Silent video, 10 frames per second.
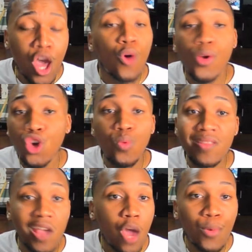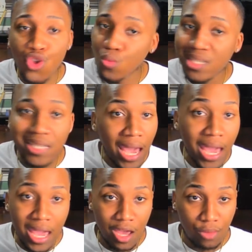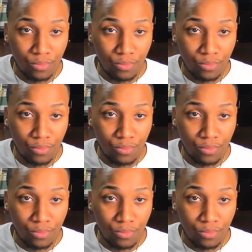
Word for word: when you were saying what you were saying.